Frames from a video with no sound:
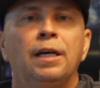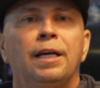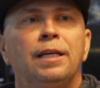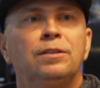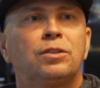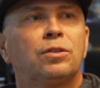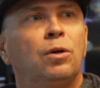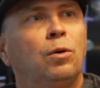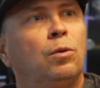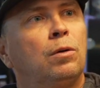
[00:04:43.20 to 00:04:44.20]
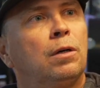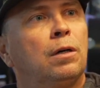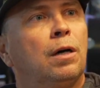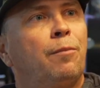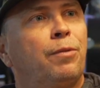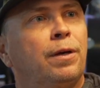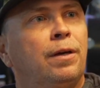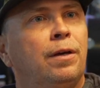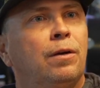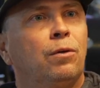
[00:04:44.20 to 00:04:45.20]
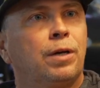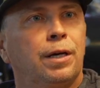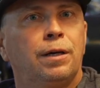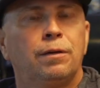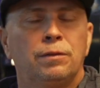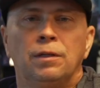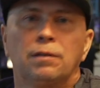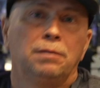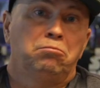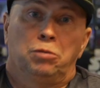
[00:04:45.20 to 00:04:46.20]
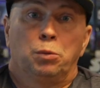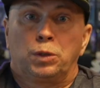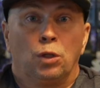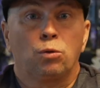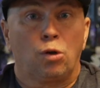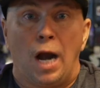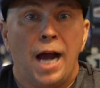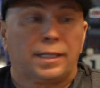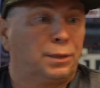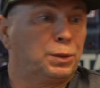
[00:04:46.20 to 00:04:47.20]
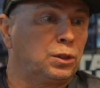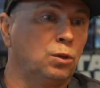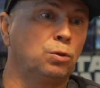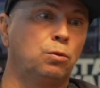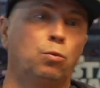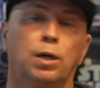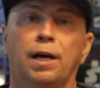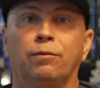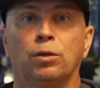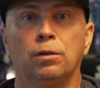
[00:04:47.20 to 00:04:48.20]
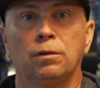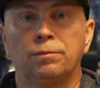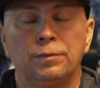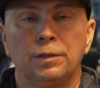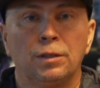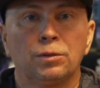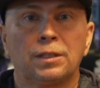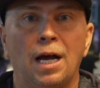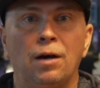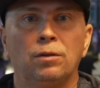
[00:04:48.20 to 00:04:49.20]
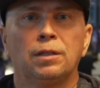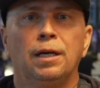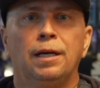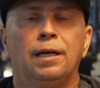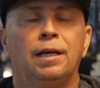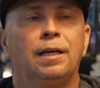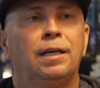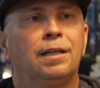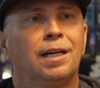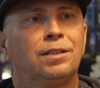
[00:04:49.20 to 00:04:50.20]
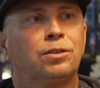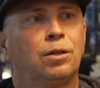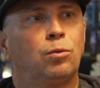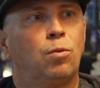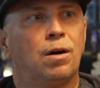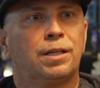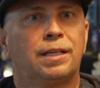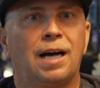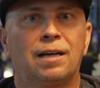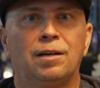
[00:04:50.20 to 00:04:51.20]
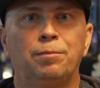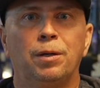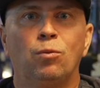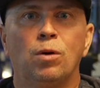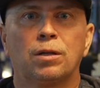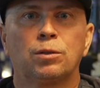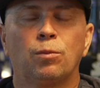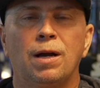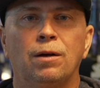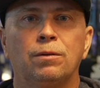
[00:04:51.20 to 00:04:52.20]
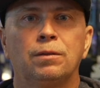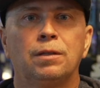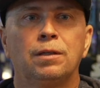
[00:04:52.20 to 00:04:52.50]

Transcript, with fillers: And so I'm thinking, okay, nothing, there was no crack, there was no whatever, you know, sound. And then I got up and walked around,